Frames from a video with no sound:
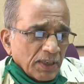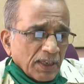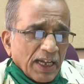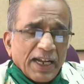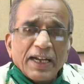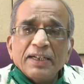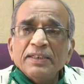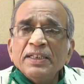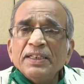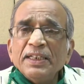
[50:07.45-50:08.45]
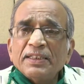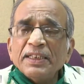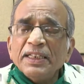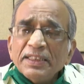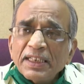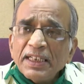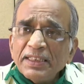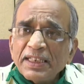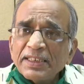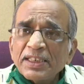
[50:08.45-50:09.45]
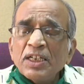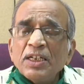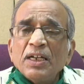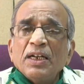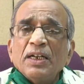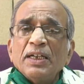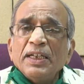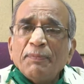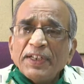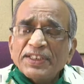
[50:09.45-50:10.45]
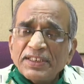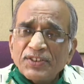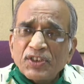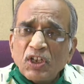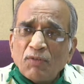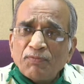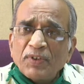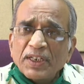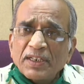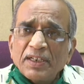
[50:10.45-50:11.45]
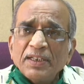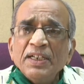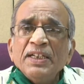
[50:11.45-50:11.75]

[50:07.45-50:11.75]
and it increases efficiency of worker,